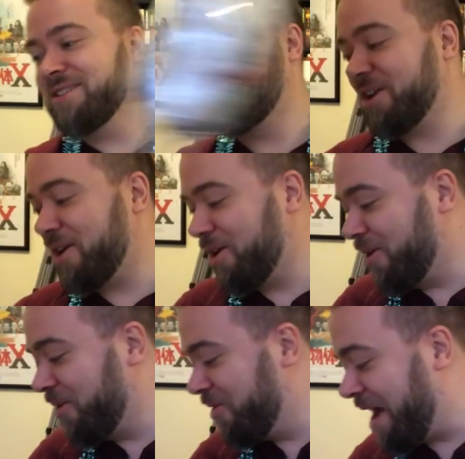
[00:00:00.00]

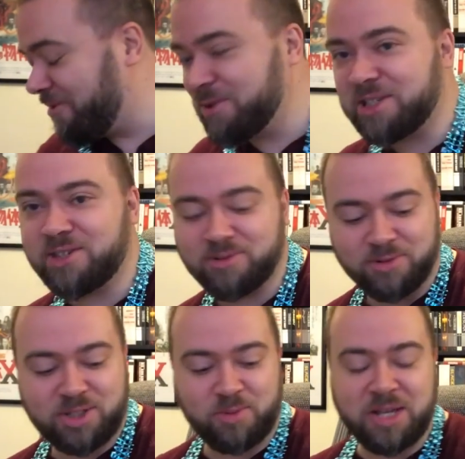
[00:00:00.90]
So that was cute
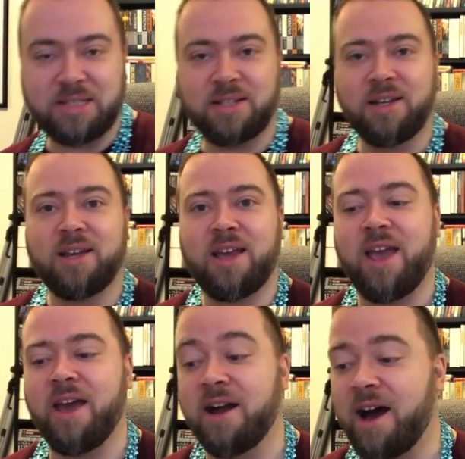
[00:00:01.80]
and sweet,
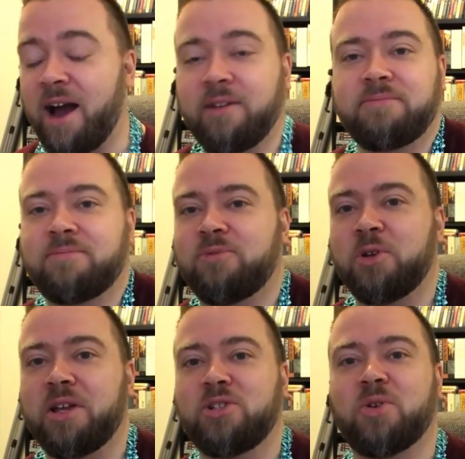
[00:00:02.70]
and I
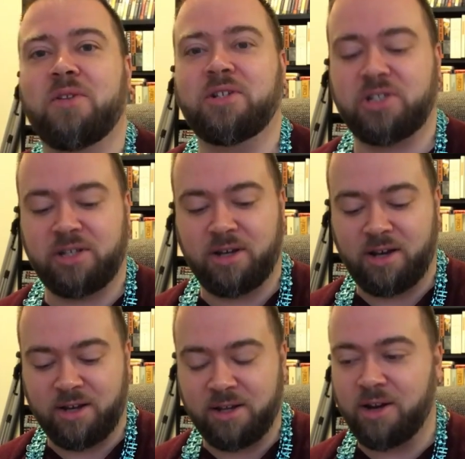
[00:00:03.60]
really enjoyed that she,
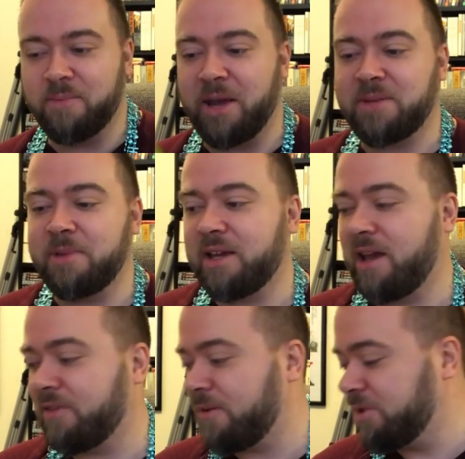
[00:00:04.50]
you know, baked me a
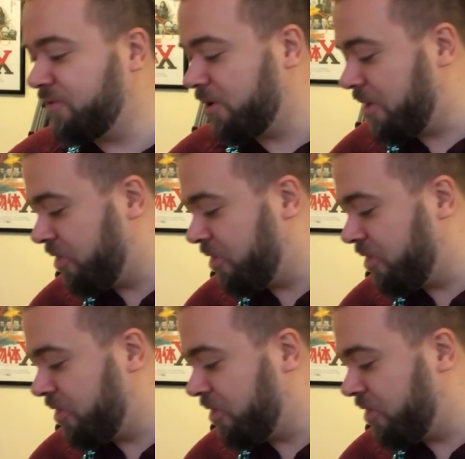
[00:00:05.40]
cake. That was very